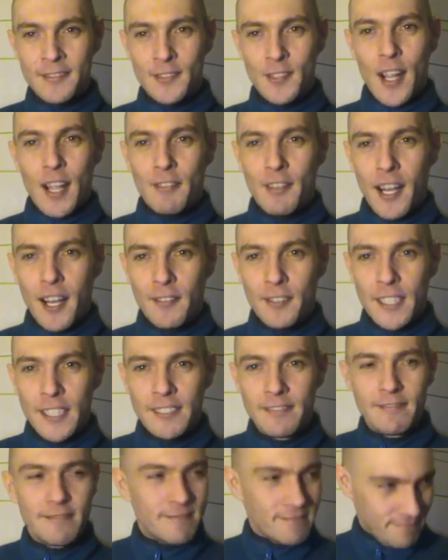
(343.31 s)
Drive
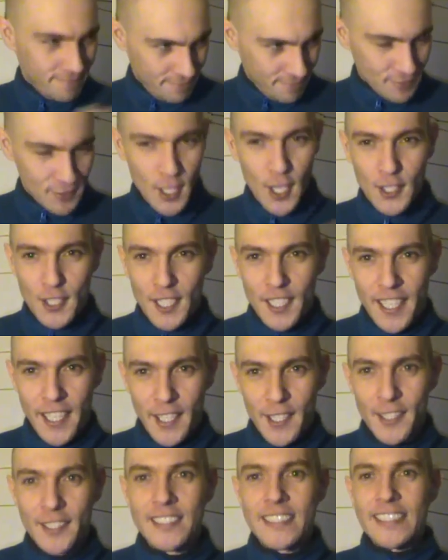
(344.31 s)
carefully. Talk to you
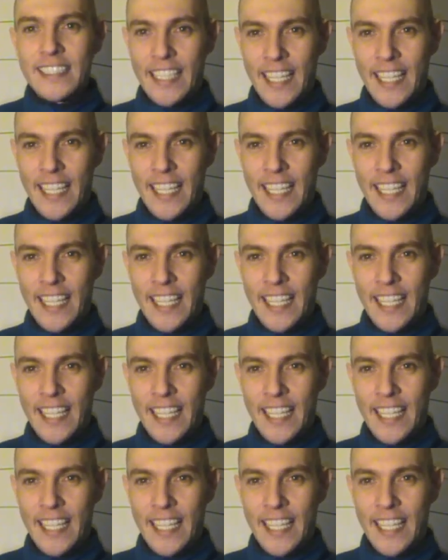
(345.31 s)
later.